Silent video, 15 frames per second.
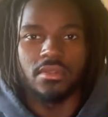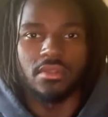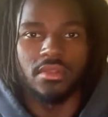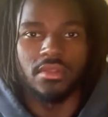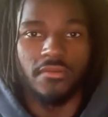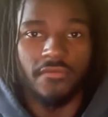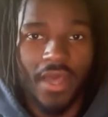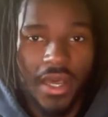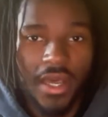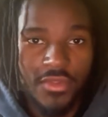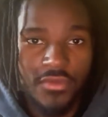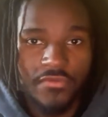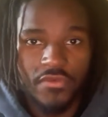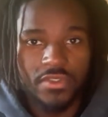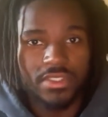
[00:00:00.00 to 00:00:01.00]
the
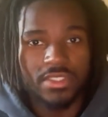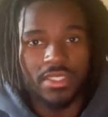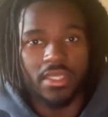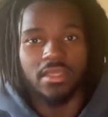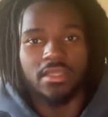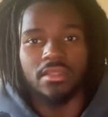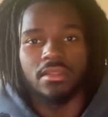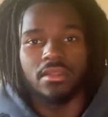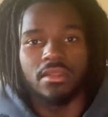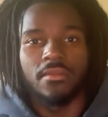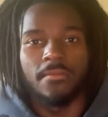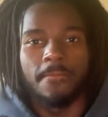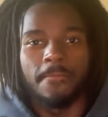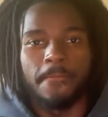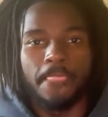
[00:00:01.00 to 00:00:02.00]
value for today,
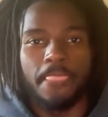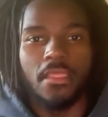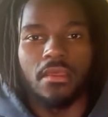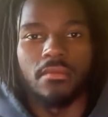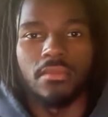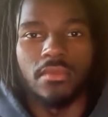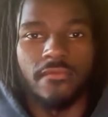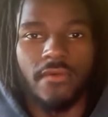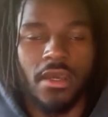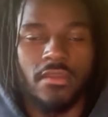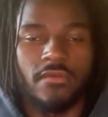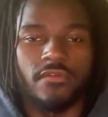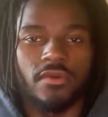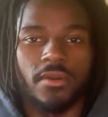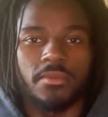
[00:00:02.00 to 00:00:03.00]
the value
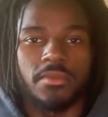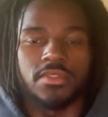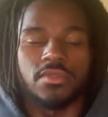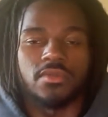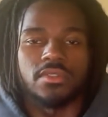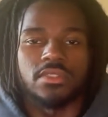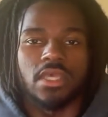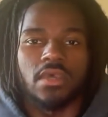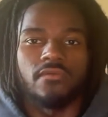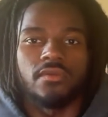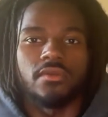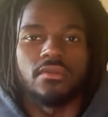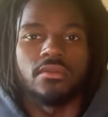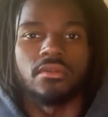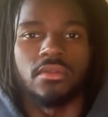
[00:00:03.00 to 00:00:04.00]
for episode
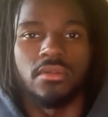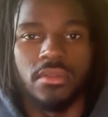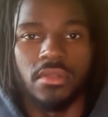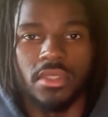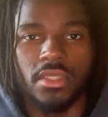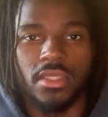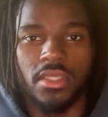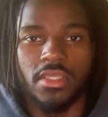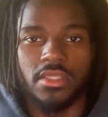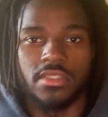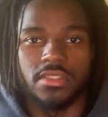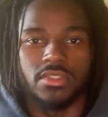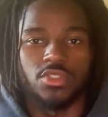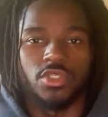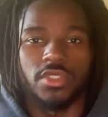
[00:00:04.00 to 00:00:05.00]
7
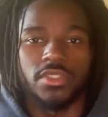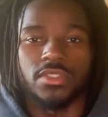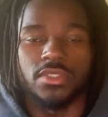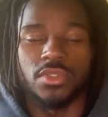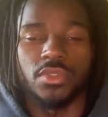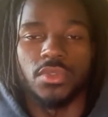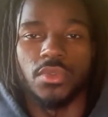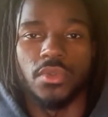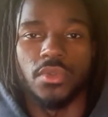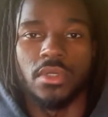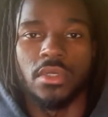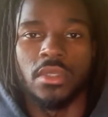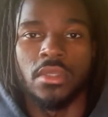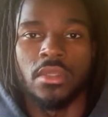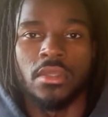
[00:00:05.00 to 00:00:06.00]
is just to
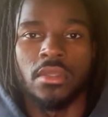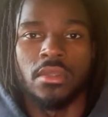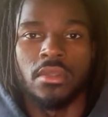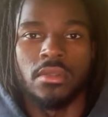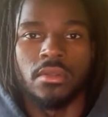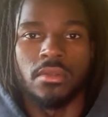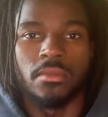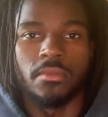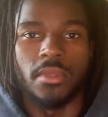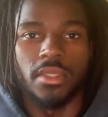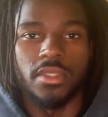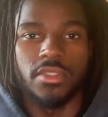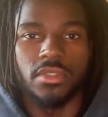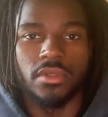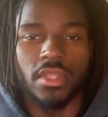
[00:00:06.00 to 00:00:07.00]
make
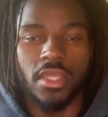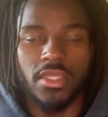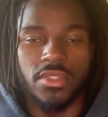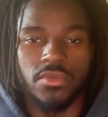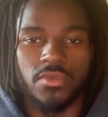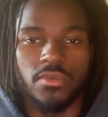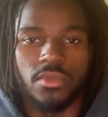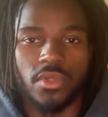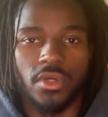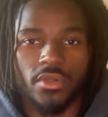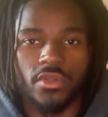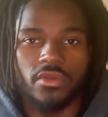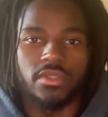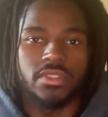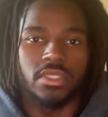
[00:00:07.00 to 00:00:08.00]
sure that you know
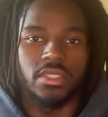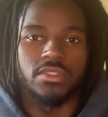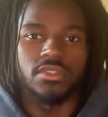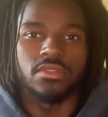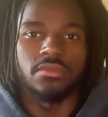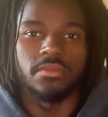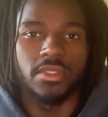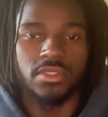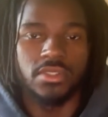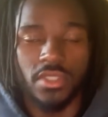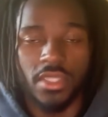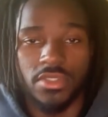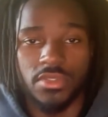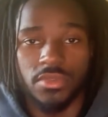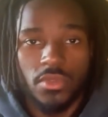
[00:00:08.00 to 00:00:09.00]
your intention. Make sure
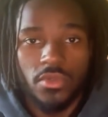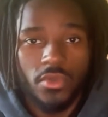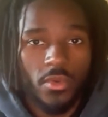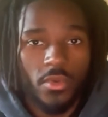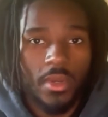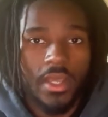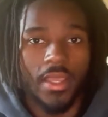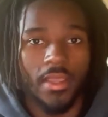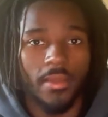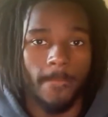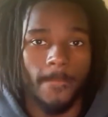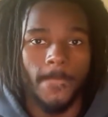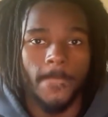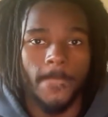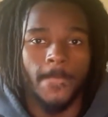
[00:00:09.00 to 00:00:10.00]
that you know your why.
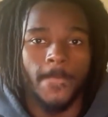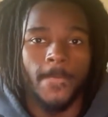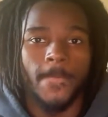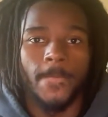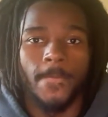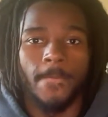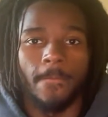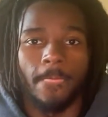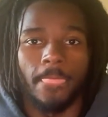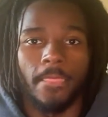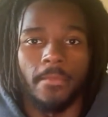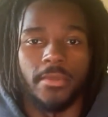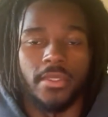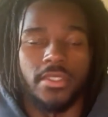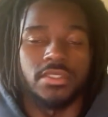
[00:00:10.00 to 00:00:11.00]

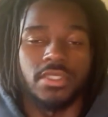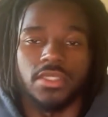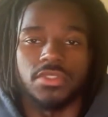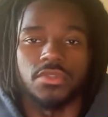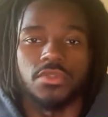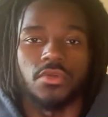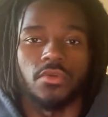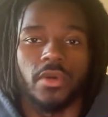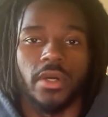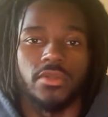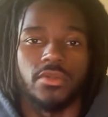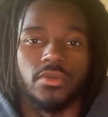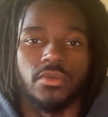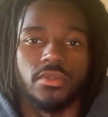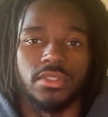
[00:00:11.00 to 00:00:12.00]
Make sure that you know why you're
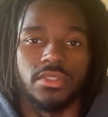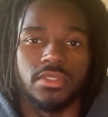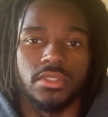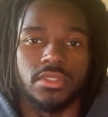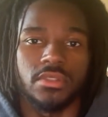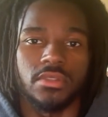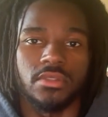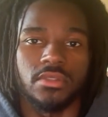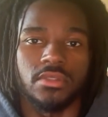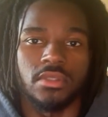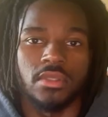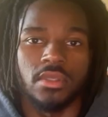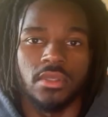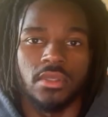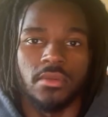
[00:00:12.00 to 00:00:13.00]
doing this shit.
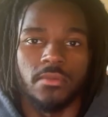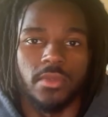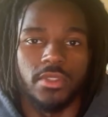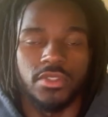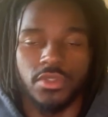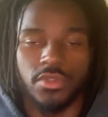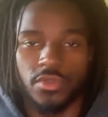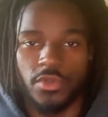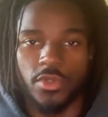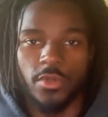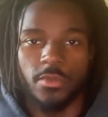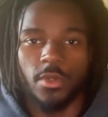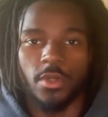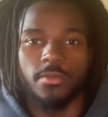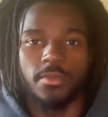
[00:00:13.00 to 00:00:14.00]
Make sure you know your
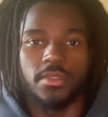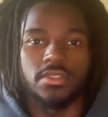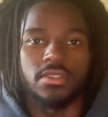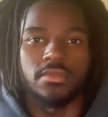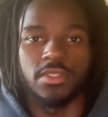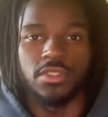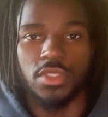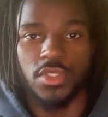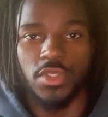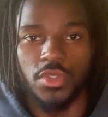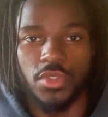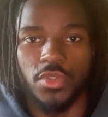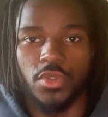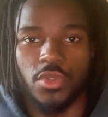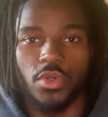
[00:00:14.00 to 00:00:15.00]
purpose. Make sure you know
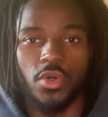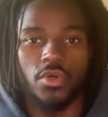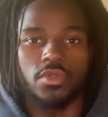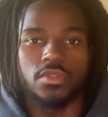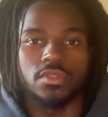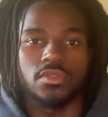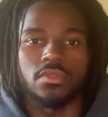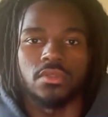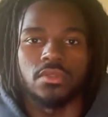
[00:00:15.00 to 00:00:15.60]
your goals.